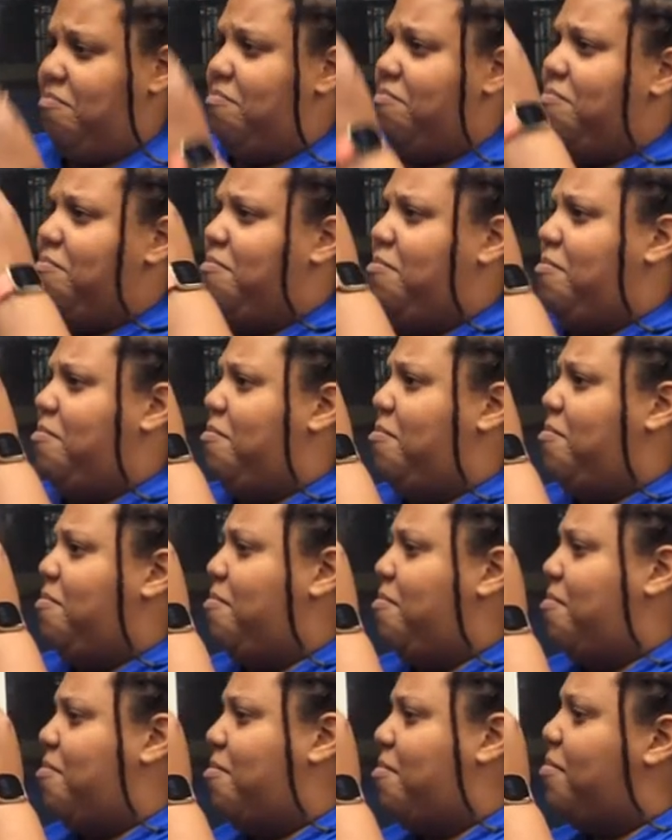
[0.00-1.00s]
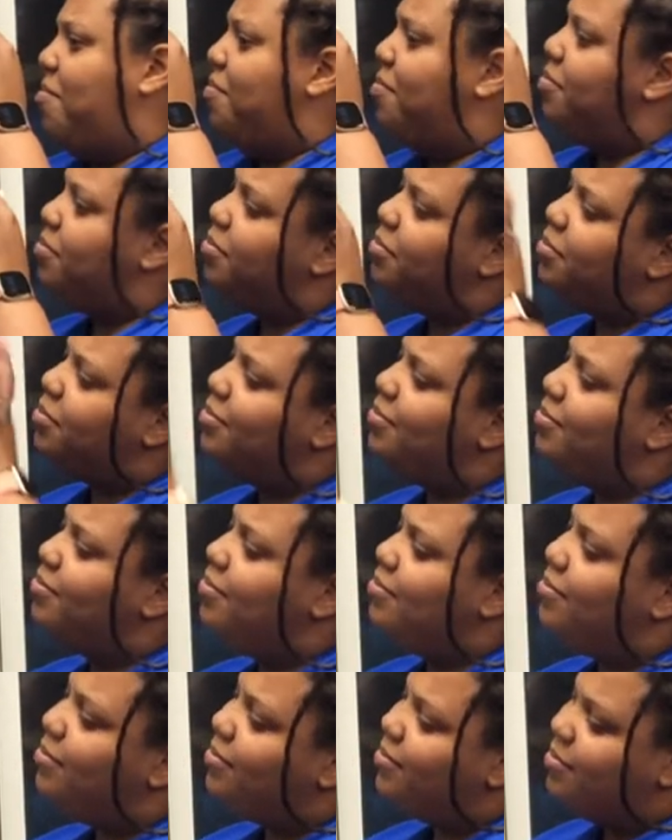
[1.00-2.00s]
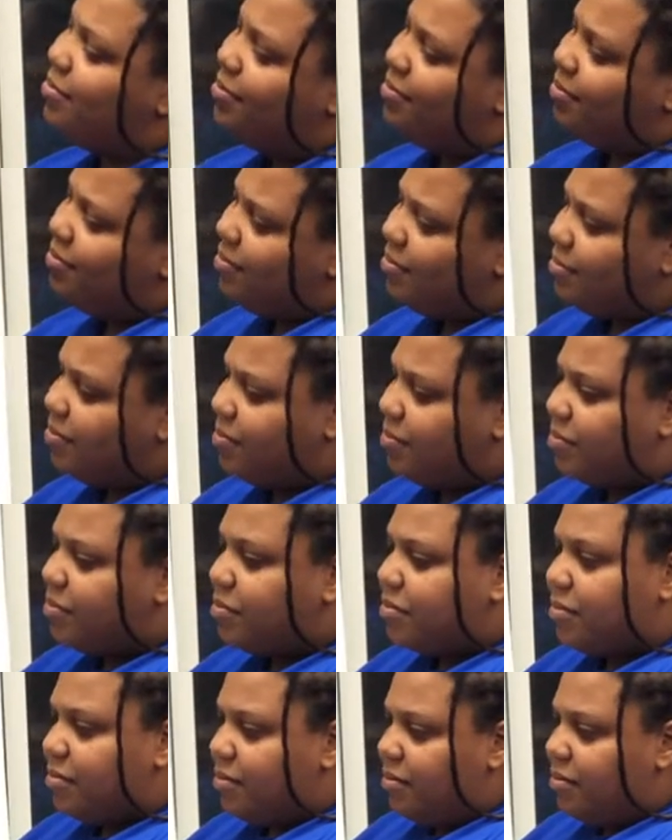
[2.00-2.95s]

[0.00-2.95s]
[no speech]